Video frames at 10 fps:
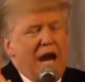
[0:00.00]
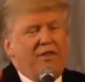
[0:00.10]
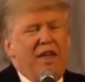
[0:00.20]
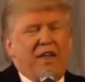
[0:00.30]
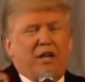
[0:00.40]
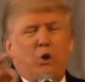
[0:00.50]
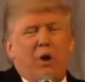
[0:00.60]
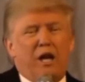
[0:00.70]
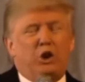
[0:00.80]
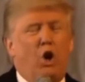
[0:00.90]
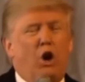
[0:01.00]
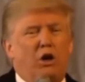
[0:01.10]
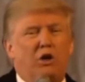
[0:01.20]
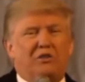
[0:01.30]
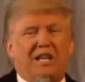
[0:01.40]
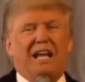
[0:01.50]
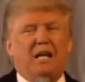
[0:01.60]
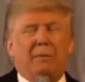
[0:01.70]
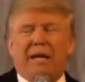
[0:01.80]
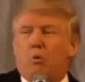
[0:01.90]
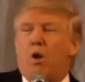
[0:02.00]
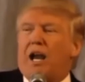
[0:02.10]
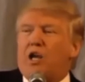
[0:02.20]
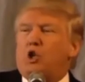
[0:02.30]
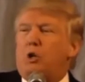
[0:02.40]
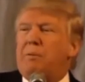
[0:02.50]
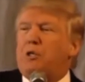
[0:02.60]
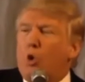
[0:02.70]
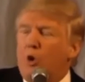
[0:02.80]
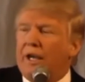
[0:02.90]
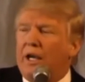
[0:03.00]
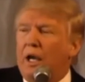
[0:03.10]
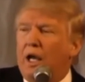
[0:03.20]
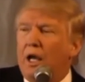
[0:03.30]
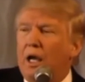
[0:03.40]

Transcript: and then they do editorials telling me what I should be doing